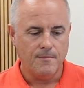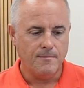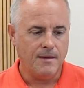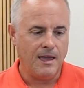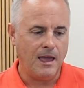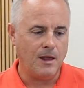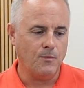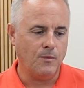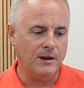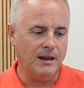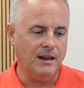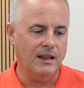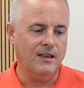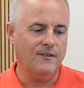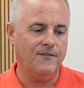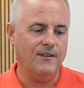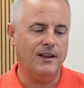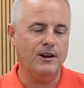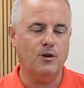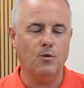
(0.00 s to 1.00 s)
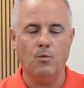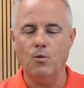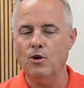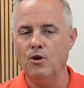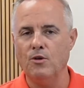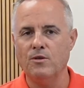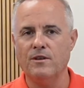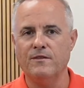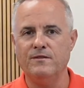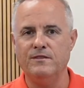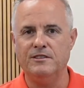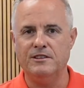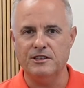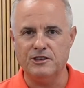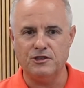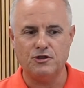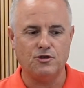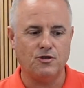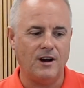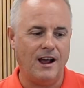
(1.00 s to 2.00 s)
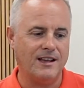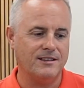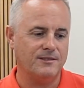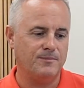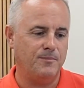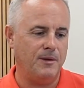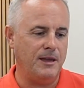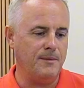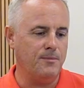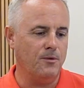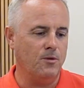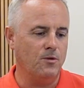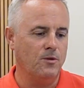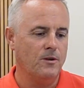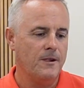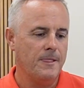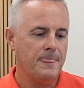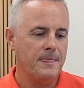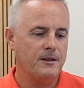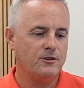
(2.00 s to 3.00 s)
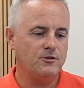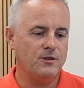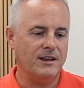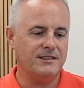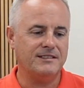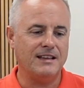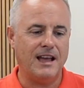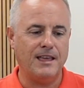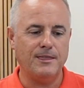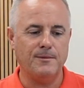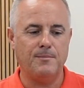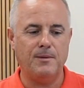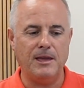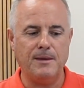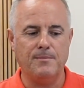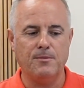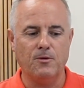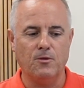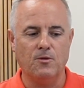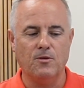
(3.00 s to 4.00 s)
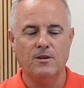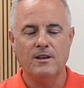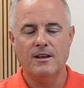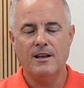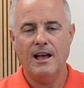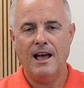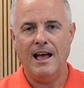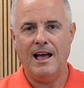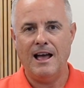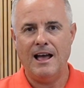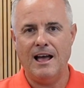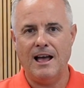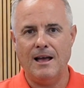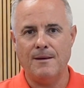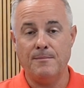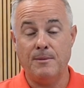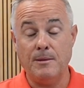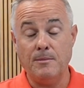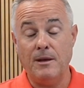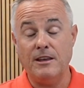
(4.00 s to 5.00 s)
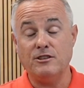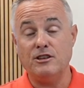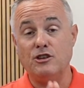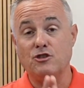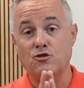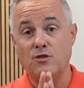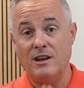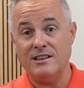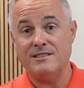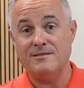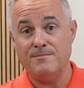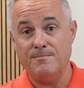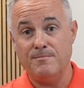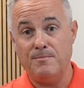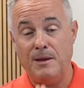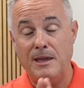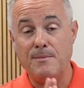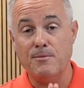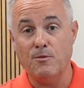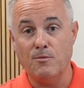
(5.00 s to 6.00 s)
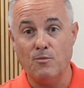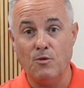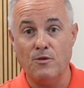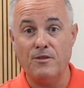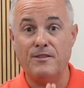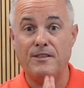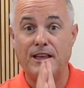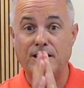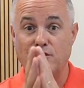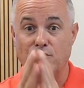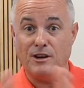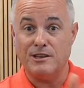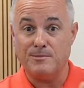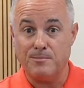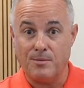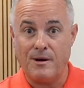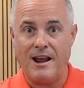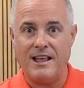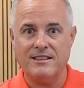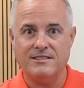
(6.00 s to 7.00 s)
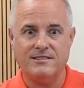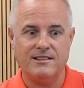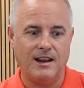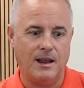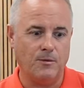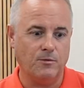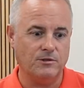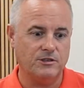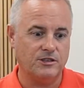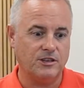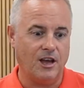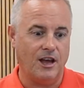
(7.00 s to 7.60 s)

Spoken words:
Man, we live in a world of distrust. People trust other people. People actually trust people more than they trust brands today, which is